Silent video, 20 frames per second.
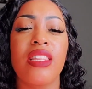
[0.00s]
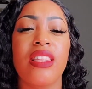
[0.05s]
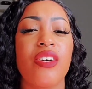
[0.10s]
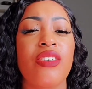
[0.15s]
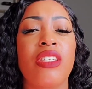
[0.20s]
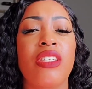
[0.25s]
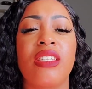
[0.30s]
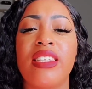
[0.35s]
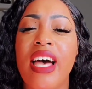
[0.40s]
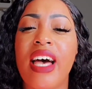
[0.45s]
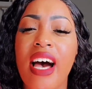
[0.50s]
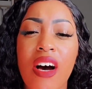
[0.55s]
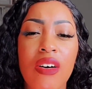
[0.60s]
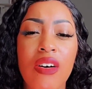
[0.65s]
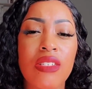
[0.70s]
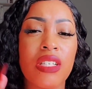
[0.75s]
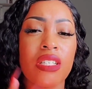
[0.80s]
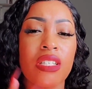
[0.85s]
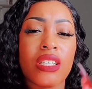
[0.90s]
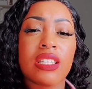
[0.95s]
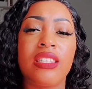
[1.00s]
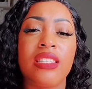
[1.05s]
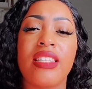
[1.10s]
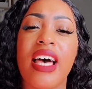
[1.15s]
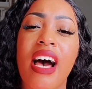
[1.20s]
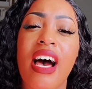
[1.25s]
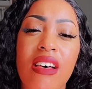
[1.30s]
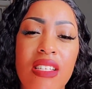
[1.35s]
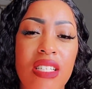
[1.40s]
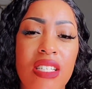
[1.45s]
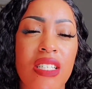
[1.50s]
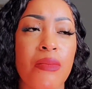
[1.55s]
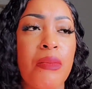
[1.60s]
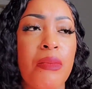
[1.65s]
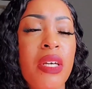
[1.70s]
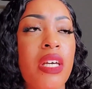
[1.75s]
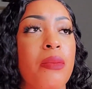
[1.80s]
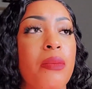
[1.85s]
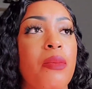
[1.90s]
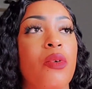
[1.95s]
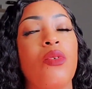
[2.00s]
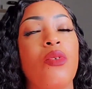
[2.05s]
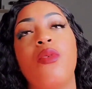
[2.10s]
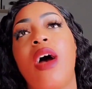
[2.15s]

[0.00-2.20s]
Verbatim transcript: There's thousands and thousands of people